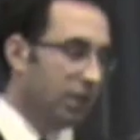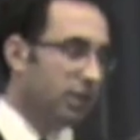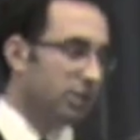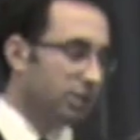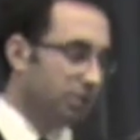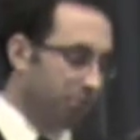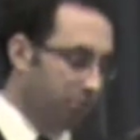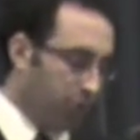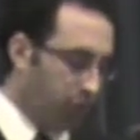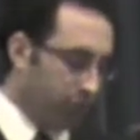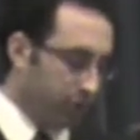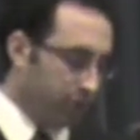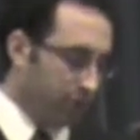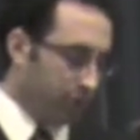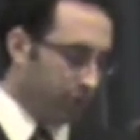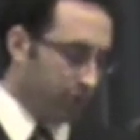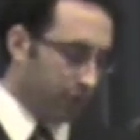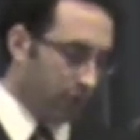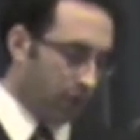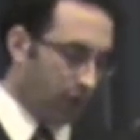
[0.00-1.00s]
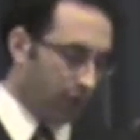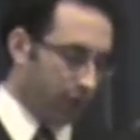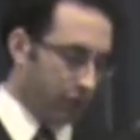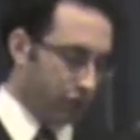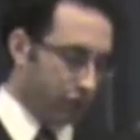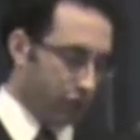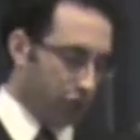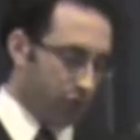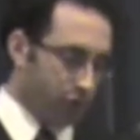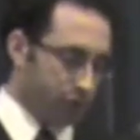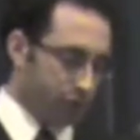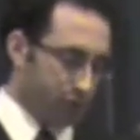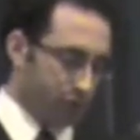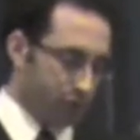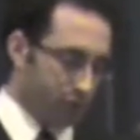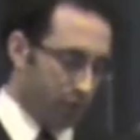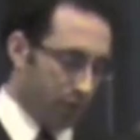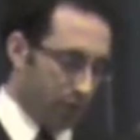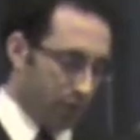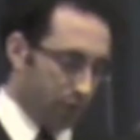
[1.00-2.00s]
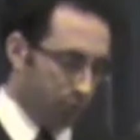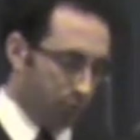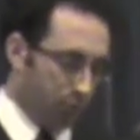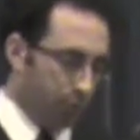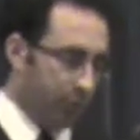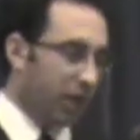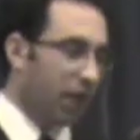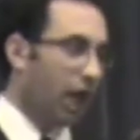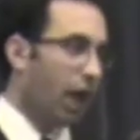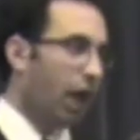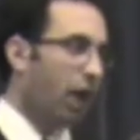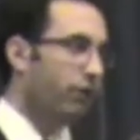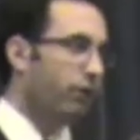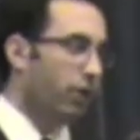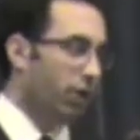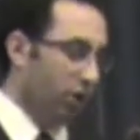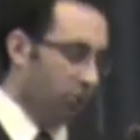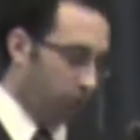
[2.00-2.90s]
It's important that we love and cherish what we have,